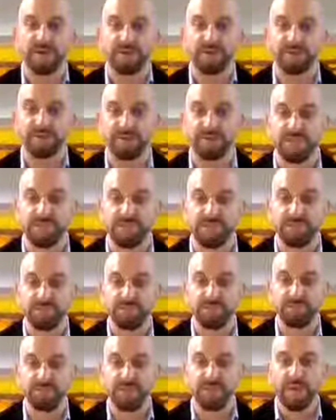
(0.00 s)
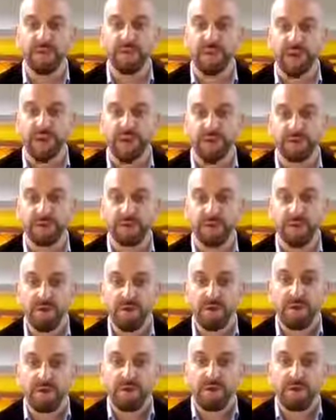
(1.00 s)
ecosystem. And
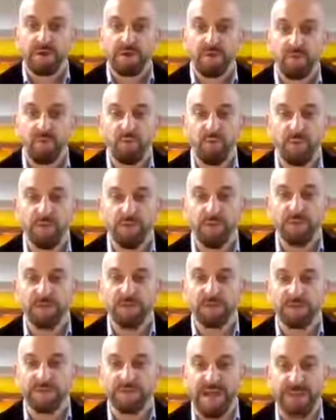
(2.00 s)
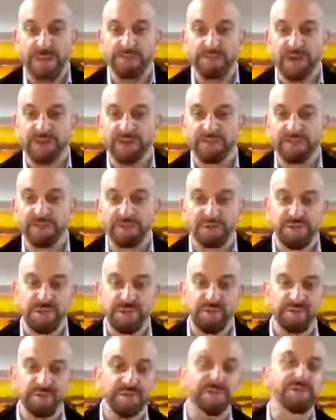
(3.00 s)
when the snapshots and
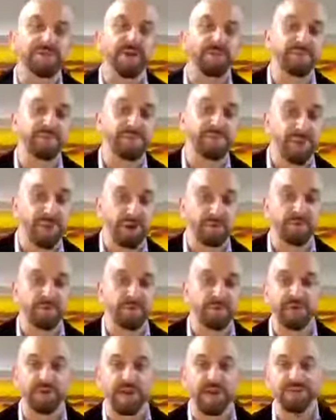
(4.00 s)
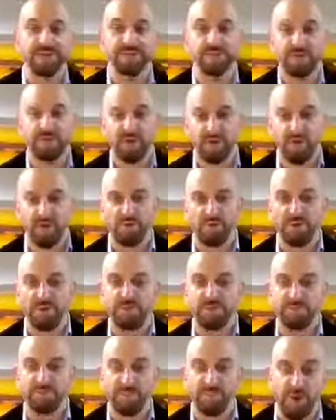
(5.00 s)
utilities that I've been sharing with you guys are only a
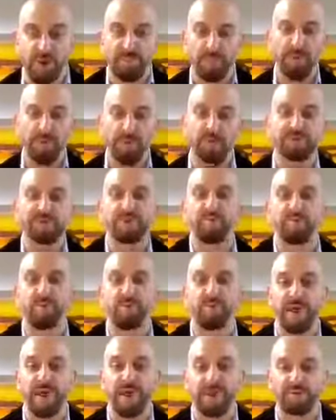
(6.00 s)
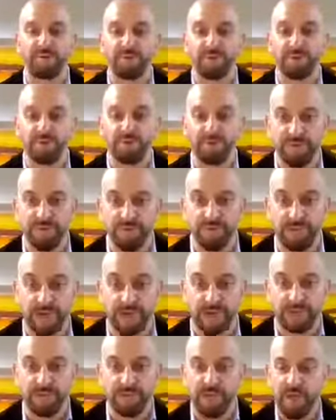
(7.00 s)
small portion of what we have in store for you
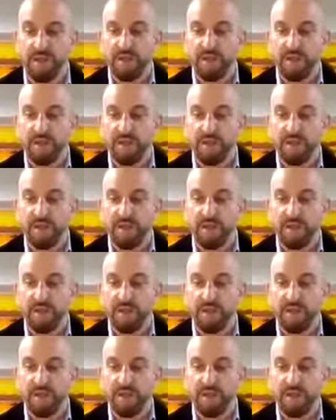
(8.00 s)
guys.